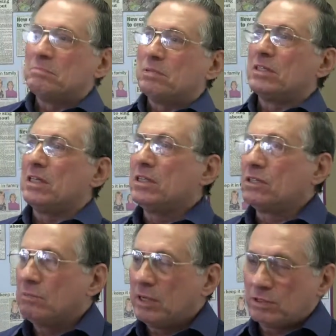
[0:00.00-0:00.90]
But it
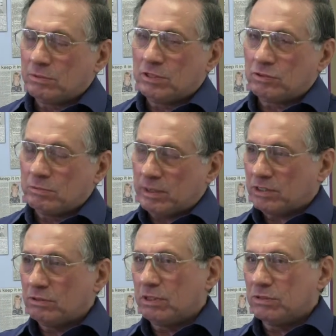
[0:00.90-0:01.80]
doesn't matter whether it's
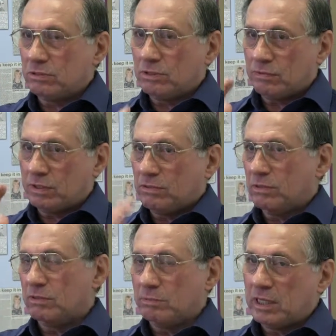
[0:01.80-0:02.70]
Rebecca who answers the
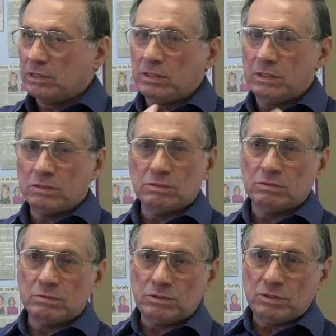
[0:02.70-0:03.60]
phone or Mandy
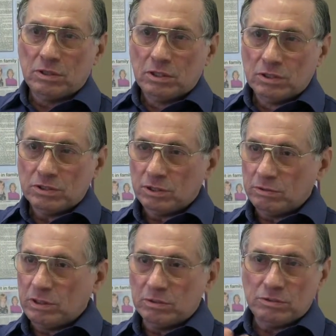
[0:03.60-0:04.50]
or
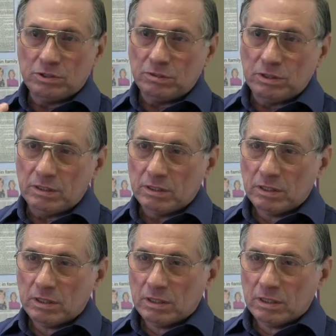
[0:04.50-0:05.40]
Tony or Julie.
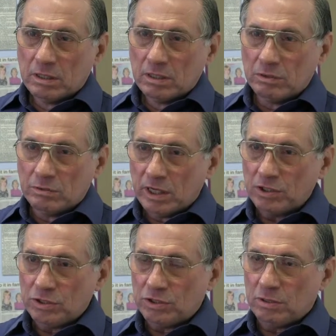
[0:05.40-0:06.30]
The
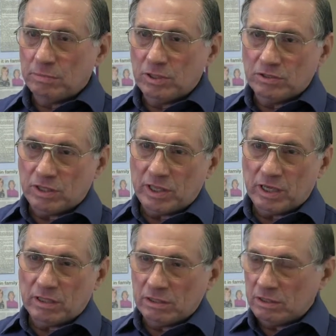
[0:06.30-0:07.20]
relationship is
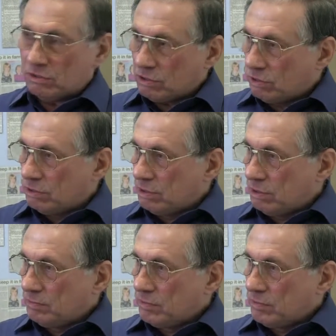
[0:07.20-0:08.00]
there and it's good.